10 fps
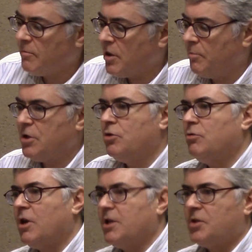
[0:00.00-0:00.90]
I'm coming
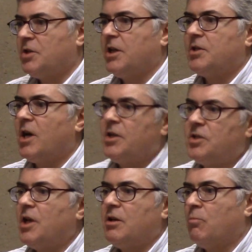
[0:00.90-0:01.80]
to the United States, I
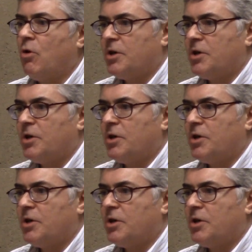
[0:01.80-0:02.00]
stay in